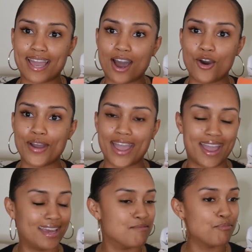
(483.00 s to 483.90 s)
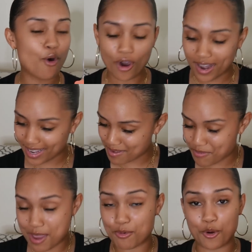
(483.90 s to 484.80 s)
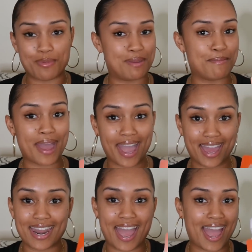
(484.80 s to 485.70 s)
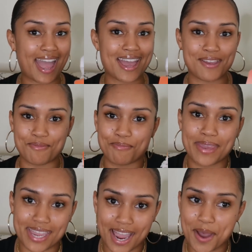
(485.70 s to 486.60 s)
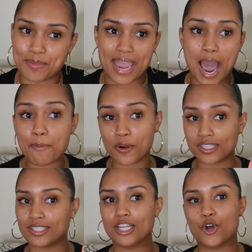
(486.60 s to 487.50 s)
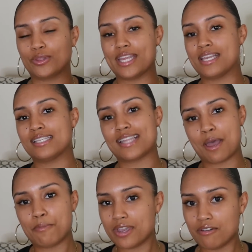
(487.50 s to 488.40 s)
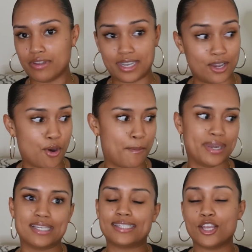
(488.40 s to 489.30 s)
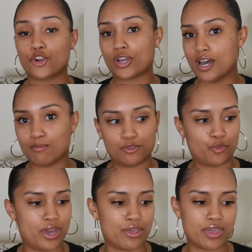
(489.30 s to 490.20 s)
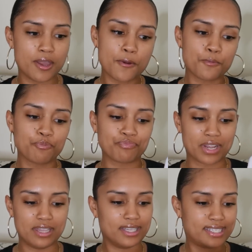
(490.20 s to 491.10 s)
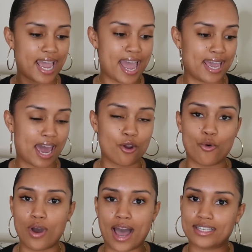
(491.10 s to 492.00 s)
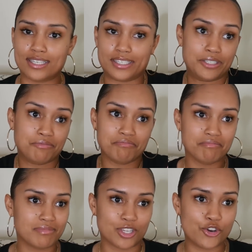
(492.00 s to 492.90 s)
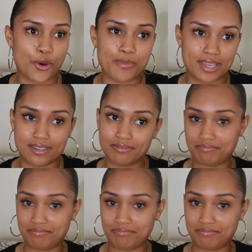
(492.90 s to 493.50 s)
out, and boy, people will be mad at me. I mean, I personally don't think it's that big of a deal. I mean, this sneaker comes with the tag. I just, you know me,